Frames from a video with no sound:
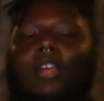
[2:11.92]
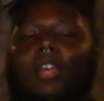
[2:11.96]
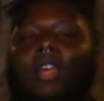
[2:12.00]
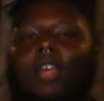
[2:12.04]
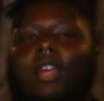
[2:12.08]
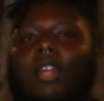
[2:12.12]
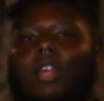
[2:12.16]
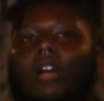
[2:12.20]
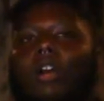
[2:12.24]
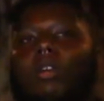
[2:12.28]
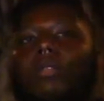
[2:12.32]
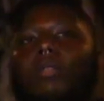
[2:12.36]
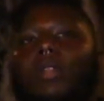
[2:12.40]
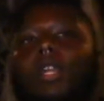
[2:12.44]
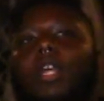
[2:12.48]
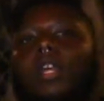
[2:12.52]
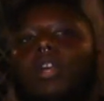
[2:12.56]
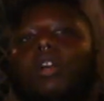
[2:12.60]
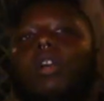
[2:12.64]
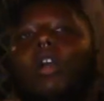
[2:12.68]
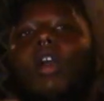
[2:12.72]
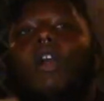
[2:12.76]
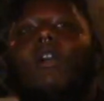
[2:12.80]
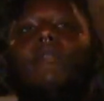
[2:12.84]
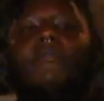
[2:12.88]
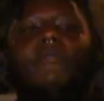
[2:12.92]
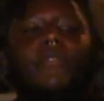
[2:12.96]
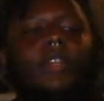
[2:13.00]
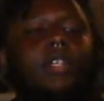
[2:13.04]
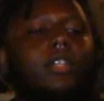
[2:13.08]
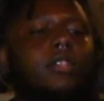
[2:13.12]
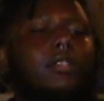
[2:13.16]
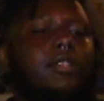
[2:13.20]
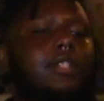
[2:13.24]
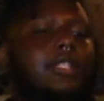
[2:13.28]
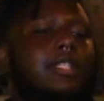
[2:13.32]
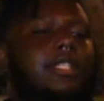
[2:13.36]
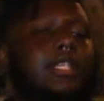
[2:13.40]
And holding
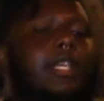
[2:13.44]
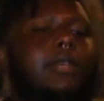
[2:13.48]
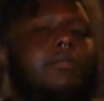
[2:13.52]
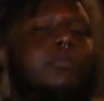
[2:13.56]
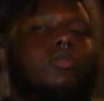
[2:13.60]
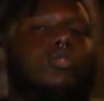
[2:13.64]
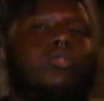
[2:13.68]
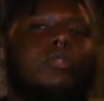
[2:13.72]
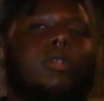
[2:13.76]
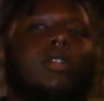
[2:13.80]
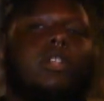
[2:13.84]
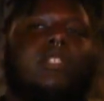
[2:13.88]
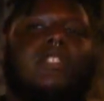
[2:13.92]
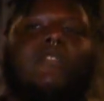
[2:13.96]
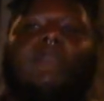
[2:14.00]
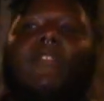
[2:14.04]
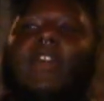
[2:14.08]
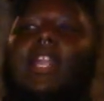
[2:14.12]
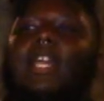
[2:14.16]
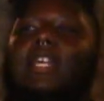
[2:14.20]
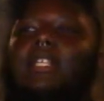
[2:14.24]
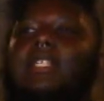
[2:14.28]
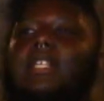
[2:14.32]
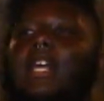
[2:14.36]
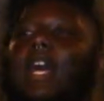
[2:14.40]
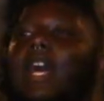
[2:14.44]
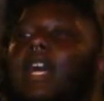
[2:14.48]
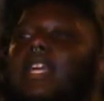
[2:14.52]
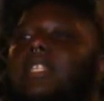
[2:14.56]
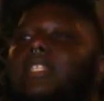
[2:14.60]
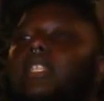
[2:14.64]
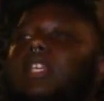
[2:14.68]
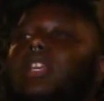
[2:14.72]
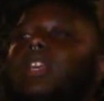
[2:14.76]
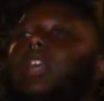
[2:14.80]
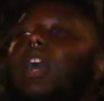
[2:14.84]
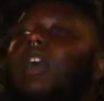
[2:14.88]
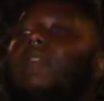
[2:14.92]
Caulfield's tip drills,
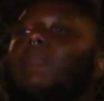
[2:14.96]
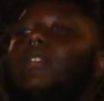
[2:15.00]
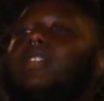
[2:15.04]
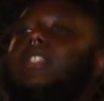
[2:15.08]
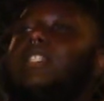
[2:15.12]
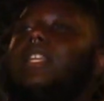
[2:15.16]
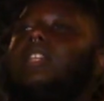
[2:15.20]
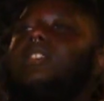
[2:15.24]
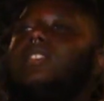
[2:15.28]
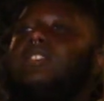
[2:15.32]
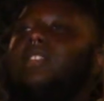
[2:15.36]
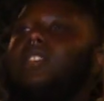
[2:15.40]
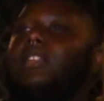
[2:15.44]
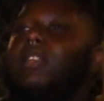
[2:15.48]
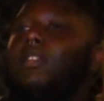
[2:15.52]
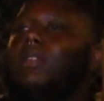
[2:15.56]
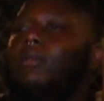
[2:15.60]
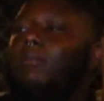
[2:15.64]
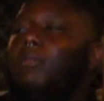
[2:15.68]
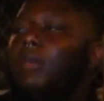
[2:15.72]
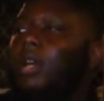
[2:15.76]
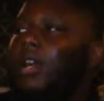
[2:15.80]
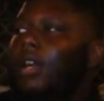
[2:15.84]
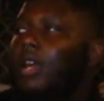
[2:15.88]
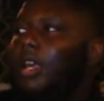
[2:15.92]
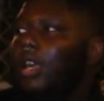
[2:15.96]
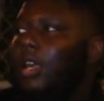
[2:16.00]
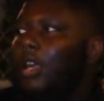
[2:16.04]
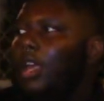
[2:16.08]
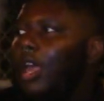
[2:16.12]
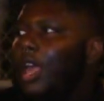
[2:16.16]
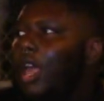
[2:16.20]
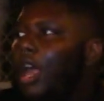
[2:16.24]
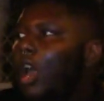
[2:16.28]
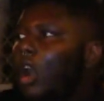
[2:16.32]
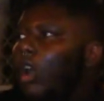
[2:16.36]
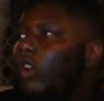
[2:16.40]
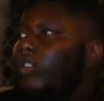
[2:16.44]
fetishizing conversations under mud.
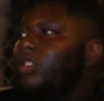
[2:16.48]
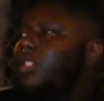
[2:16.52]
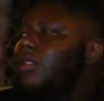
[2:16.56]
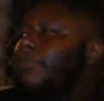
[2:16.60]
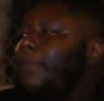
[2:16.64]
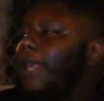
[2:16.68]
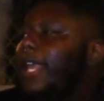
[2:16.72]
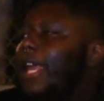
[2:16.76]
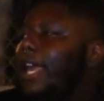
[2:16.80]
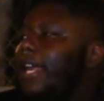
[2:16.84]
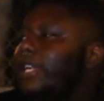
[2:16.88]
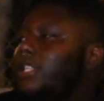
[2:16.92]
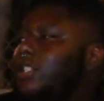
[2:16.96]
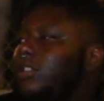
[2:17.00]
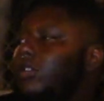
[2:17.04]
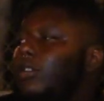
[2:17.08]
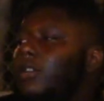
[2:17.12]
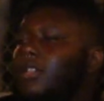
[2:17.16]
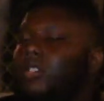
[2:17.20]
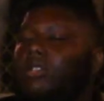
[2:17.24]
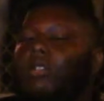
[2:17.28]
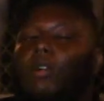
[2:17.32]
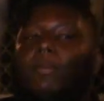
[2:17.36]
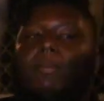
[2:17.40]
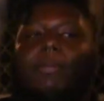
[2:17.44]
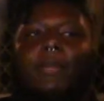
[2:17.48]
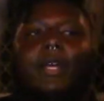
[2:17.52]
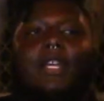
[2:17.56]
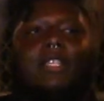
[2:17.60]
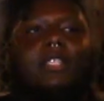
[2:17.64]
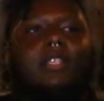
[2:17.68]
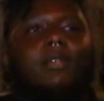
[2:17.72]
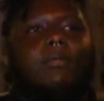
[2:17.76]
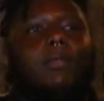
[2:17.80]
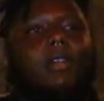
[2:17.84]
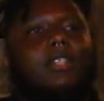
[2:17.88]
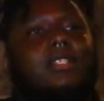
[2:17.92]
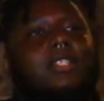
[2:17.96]
Hope to be escorted to a
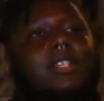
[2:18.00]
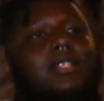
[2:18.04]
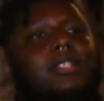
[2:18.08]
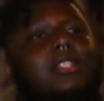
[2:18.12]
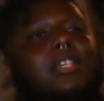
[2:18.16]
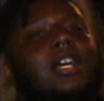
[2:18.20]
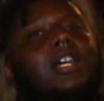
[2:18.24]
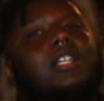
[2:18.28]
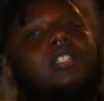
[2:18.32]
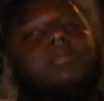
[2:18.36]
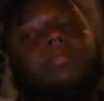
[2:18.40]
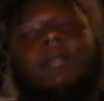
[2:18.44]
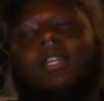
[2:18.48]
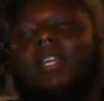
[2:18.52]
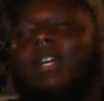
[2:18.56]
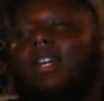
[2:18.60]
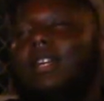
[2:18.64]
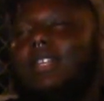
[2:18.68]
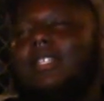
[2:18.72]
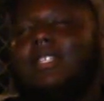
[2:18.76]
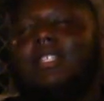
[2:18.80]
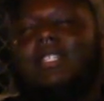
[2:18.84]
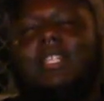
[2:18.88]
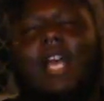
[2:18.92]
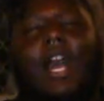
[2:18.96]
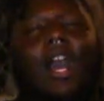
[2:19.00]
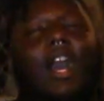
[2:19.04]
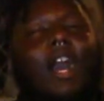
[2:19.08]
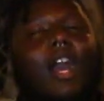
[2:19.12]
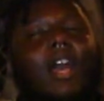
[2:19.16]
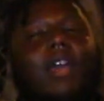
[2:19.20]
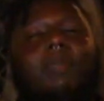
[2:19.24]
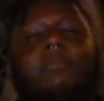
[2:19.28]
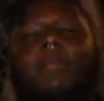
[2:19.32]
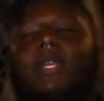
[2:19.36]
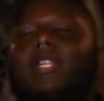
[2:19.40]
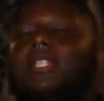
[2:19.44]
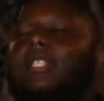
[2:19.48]
place amongst a touch because
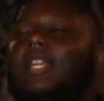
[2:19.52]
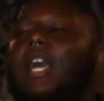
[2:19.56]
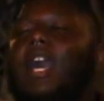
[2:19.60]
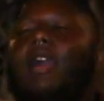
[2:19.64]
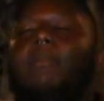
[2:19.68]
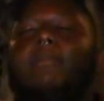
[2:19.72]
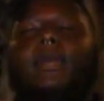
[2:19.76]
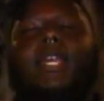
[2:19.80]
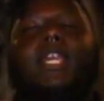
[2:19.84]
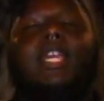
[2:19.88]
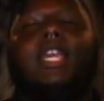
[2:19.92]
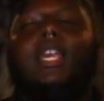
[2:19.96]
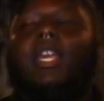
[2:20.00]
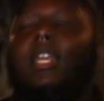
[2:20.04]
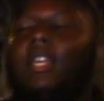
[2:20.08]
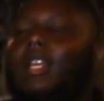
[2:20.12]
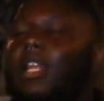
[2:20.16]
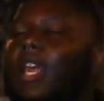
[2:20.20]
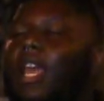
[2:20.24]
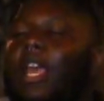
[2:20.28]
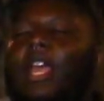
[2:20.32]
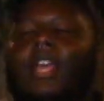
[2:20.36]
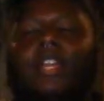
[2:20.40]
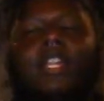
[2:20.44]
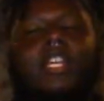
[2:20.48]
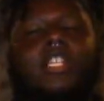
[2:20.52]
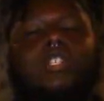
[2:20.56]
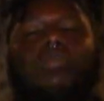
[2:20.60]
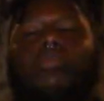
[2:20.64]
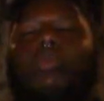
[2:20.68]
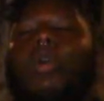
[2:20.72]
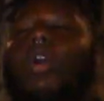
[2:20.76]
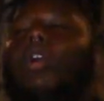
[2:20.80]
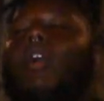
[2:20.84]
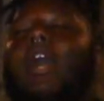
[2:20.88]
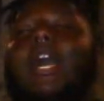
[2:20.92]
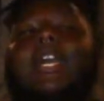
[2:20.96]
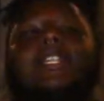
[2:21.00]
time and time again, this
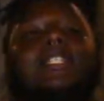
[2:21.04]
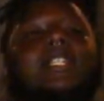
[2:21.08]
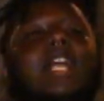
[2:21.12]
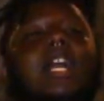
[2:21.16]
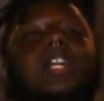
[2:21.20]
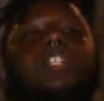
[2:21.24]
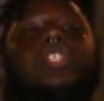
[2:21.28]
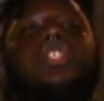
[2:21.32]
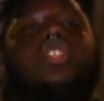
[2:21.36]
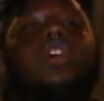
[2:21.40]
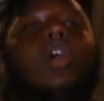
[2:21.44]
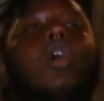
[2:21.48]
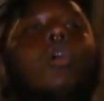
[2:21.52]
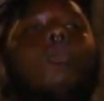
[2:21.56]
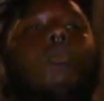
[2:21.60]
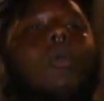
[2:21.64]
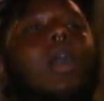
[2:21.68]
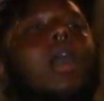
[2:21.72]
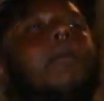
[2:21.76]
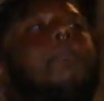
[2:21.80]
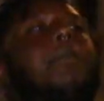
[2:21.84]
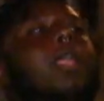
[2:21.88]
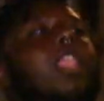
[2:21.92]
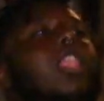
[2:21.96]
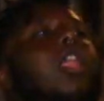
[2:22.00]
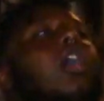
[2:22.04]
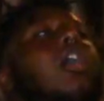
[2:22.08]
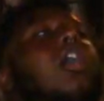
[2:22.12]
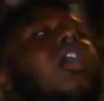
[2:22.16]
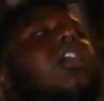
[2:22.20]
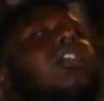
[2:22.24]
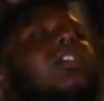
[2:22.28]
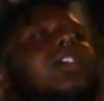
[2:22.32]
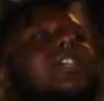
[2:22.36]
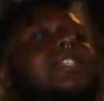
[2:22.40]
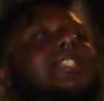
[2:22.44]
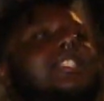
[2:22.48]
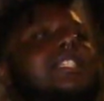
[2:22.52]
world has not shown where I
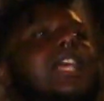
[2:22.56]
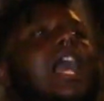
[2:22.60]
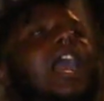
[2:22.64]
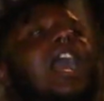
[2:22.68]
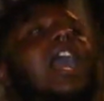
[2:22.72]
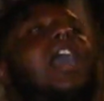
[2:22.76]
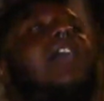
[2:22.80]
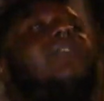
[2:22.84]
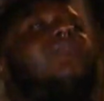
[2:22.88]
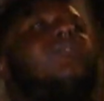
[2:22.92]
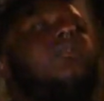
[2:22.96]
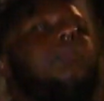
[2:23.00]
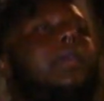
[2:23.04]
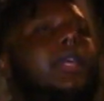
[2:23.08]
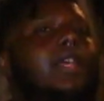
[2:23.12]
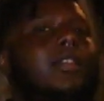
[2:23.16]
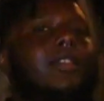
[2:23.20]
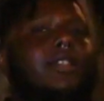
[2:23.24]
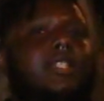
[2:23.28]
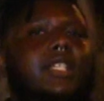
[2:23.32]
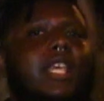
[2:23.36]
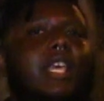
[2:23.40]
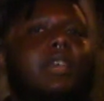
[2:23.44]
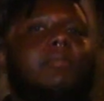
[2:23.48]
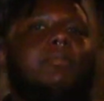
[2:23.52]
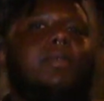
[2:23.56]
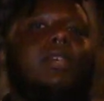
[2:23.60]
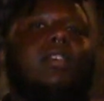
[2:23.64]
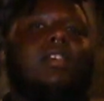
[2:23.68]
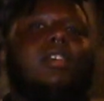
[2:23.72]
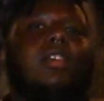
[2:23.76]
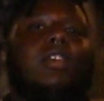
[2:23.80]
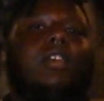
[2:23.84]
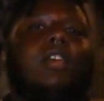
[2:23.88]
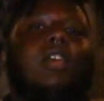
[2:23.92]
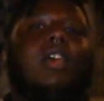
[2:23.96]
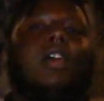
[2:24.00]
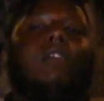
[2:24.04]
belong aside from entertainment.
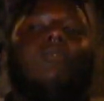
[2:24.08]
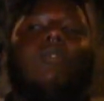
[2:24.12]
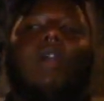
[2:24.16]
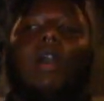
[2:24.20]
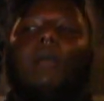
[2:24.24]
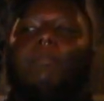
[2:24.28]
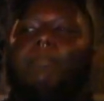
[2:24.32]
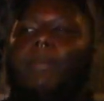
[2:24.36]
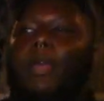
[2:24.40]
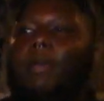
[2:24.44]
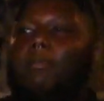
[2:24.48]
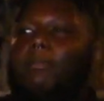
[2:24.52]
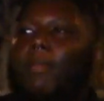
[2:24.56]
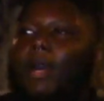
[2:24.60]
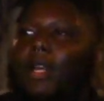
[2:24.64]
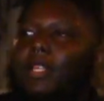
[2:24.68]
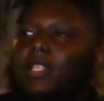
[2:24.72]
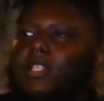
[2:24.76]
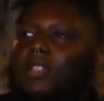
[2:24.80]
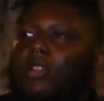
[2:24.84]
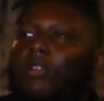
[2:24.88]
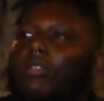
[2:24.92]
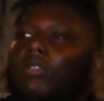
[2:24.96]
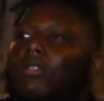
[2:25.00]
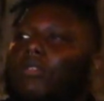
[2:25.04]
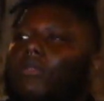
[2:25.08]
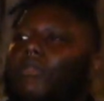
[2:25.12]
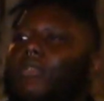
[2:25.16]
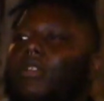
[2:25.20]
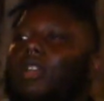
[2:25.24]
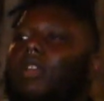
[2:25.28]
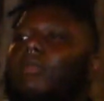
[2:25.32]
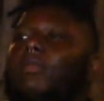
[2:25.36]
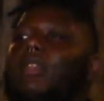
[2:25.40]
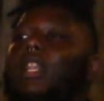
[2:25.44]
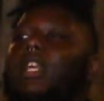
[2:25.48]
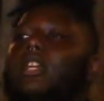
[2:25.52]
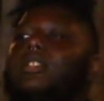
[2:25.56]
Where I pimp my soul for
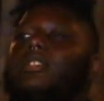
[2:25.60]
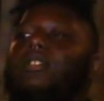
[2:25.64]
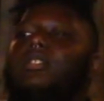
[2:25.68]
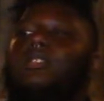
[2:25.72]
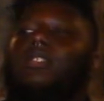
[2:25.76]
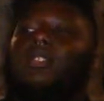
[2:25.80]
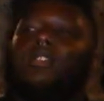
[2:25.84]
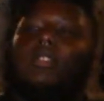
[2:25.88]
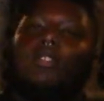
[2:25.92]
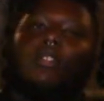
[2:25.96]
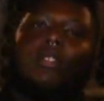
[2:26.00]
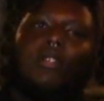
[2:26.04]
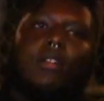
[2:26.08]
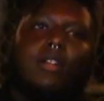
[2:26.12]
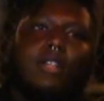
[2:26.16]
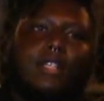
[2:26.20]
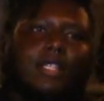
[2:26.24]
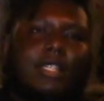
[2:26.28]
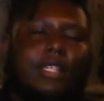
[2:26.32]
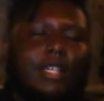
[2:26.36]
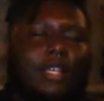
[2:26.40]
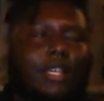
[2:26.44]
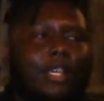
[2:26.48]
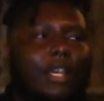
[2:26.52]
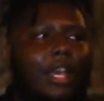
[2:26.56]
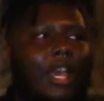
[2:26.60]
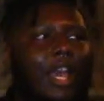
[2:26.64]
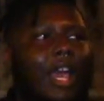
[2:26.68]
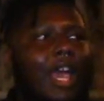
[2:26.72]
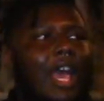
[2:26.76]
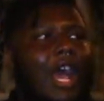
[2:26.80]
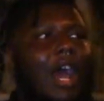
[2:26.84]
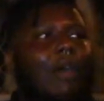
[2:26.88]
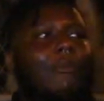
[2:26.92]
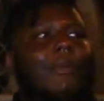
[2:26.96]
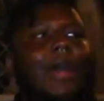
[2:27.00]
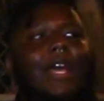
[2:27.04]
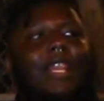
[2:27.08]
the relation to yours, see.
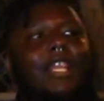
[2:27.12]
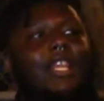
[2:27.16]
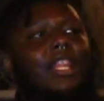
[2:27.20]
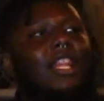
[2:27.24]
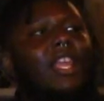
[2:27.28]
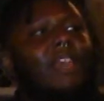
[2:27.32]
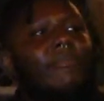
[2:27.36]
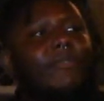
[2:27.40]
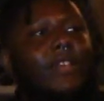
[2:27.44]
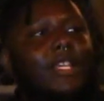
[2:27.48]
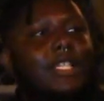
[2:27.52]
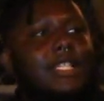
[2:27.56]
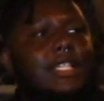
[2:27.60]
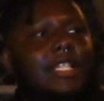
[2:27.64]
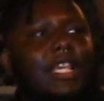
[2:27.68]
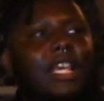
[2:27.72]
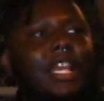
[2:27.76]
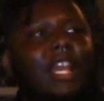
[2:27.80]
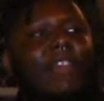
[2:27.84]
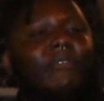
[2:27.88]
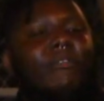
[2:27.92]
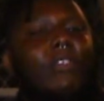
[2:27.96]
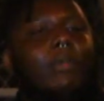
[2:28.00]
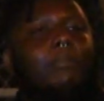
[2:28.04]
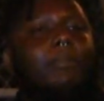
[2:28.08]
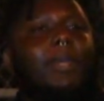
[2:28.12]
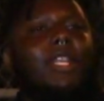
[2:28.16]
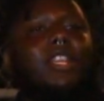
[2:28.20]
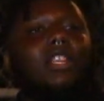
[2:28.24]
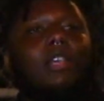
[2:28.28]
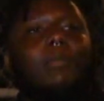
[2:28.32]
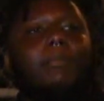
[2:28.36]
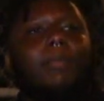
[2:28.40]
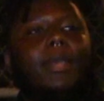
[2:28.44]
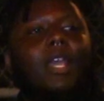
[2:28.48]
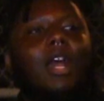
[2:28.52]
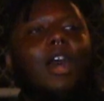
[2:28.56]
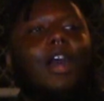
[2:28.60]
I'd rather live in sin if it meant
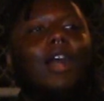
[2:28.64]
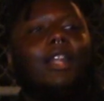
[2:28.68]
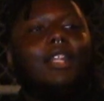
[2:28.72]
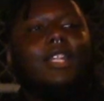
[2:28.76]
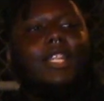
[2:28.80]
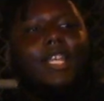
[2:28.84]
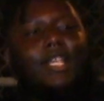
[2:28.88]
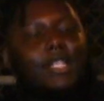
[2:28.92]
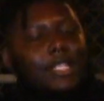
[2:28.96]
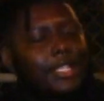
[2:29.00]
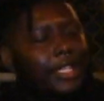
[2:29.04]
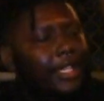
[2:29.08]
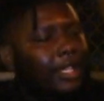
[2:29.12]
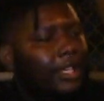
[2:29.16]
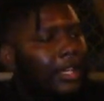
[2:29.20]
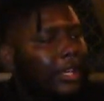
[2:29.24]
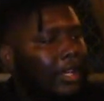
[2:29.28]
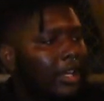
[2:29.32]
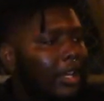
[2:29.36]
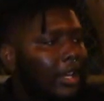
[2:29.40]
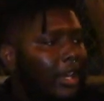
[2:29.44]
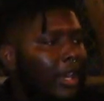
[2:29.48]
to be authentic.